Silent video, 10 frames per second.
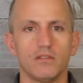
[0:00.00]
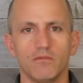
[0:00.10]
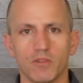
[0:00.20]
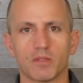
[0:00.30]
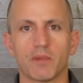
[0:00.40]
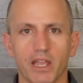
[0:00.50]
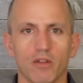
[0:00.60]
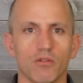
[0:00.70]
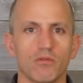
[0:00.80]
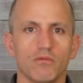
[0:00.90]
with my
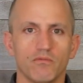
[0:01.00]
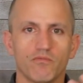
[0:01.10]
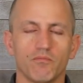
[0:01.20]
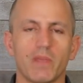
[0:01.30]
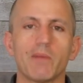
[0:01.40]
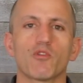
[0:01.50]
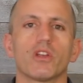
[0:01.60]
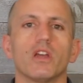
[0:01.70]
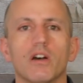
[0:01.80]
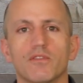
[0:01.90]
own
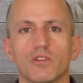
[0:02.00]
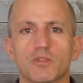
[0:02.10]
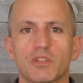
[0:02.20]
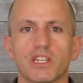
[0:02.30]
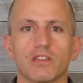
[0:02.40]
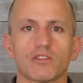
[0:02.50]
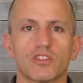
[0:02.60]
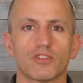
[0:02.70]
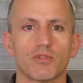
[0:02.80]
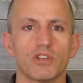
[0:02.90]
memory of those particular
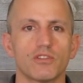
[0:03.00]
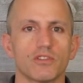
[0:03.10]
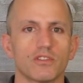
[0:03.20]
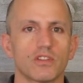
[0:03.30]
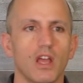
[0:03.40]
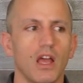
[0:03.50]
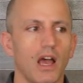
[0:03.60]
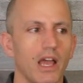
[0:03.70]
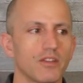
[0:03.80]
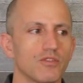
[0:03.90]
situations,
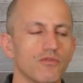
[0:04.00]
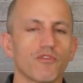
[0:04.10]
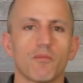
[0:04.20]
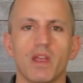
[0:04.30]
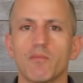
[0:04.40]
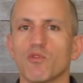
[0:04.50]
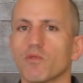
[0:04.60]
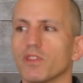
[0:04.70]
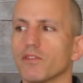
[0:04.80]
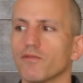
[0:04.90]
I do remember
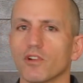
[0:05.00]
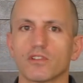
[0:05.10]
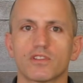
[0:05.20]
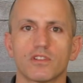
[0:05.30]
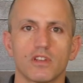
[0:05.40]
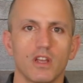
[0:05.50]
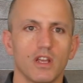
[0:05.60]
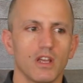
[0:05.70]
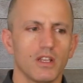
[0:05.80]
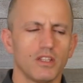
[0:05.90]
when the first
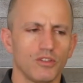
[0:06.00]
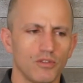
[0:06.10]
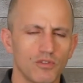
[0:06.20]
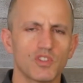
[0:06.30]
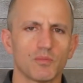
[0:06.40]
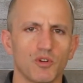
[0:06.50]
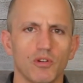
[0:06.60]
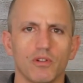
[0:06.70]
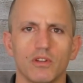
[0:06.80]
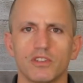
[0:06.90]

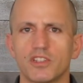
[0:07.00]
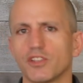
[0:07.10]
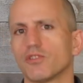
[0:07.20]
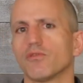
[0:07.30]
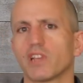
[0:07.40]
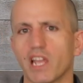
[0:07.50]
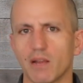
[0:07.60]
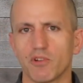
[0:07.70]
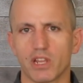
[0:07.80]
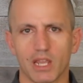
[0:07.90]
usable digital
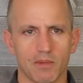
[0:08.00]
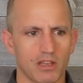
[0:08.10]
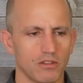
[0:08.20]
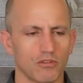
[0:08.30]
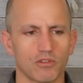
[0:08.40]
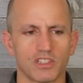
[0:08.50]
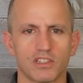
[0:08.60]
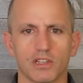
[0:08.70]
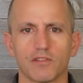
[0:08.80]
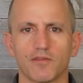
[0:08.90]
camera came out. You could
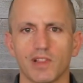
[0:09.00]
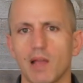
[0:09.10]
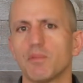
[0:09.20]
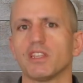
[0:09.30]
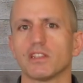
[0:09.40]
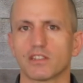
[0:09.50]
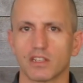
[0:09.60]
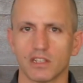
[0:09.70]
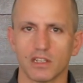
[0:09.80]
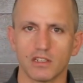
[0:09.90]
stick a floppy disk
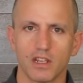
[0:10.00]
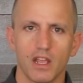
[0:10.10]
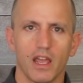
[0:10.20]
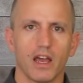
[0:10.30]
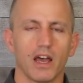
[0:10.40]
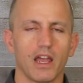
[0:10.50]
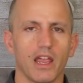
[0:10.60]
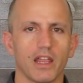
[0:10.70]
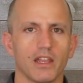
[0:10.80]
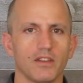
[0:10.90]
in it,
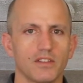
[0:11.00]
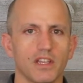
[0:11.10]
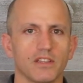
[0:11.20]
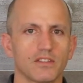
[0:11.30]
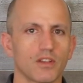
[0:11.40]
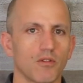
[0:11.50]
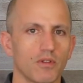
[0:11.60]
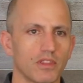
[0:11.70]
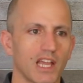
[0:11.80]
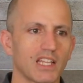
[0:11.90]
and so
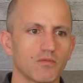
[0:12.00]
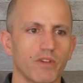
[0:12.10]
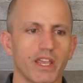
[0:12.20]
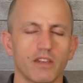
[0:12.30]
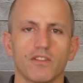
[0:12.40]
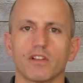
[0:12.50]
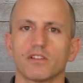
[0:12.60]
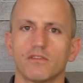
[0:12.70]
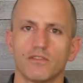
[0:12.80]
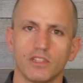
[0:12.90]
that's
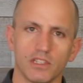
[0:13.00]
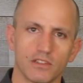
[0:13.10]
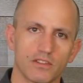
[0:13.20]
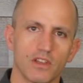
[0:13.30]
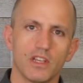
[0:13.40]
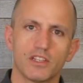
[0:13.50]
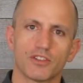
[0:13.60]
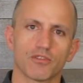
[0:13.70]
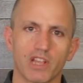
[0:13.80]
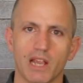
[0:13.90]
when these
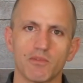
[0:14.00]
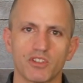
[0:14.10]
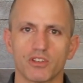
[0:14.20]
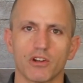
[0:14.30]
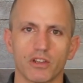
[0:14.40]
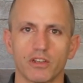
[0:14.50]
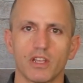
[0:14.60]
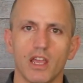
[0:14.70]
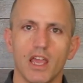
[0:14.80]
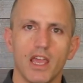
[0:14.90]
digital cameras started
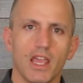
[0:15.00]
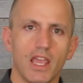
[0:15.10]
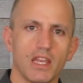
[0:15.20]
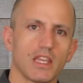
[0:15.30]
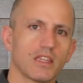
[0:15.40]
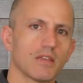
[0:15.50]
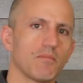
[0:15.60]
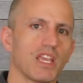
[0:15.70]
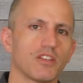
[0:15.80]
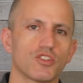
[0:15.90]
hitting the
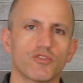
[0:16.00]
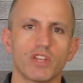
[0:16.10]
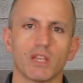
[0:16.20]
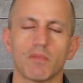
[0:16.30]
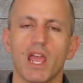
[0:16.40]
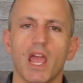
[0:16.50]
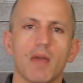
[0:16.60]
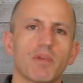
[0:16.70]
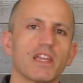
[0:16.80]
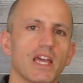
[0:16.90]
mainstream.
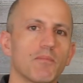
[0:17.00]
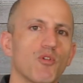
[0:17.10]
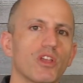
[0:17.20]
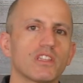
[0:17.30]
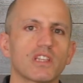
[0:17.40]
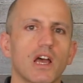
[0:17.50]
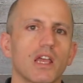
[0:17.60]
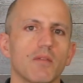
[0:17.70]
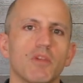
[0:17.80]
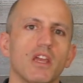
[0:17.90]
And by that point in
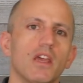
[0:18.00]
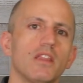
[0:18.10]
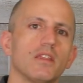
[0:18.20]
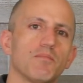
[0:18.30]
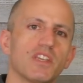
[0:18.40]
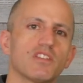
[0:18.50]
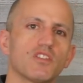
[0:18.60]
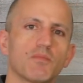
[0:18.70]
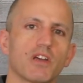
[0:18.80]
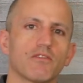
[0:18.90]
time, the
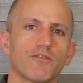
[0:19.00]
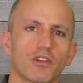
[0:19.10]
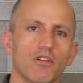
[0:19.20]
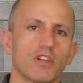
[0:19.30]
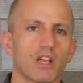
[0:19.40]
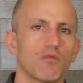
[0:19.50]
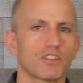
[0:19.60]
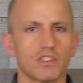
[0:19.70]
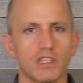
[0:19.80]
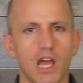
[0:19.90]
business model for Kodak
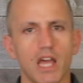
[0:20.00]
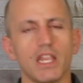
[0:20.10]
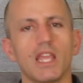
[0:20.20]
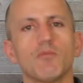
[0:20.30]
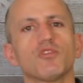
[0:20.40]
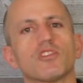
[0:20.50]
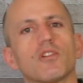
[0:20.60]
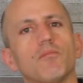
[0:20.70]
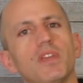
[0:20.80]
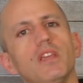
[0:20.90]
was not able to
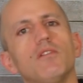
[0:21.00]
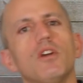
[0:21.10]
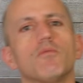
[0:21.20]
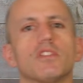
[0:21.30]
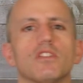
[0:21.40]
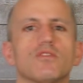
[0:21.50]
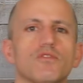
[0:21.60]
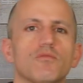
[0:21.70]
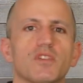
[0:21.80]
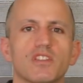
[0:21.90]
compete with these
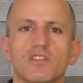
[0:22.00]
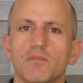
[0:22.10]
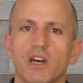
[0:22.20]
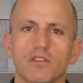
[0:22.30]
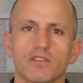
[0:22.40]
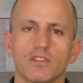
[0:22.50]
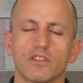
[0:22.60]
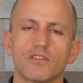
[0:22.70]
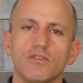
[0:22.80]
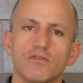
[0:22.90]
new business models and
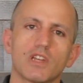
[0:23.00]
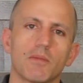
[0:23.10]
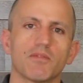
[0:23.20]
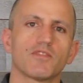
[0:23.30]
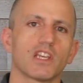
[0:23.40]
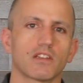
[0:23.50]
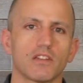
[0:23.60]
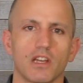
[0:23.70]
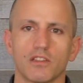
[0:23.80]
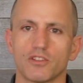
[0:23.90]
this new type of
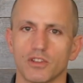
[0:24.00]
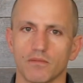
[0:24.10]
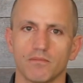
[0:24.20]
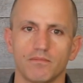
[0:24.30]
technology.